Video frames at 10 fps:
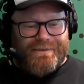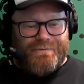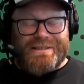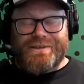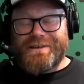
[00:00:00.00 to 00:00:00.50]

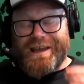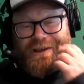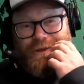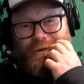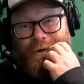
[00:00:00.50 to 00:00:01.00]
Which could get
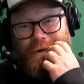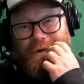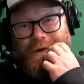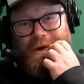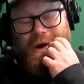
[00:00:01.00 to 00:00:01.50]
you through.
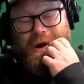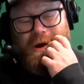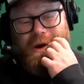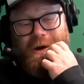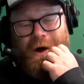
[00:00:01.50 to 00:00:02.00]

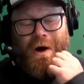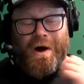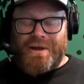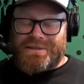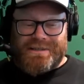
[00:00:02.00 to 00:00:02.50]

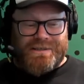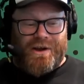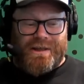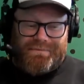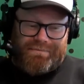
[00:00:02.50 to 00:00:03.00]
Oh, geez,
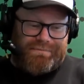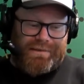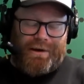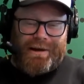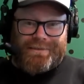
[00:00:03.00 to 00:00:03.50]
I
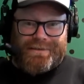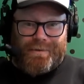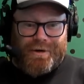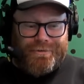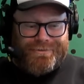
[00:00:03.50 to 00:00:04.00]
go and ask
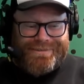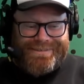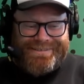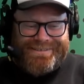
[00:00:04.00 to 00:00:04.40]
someone else.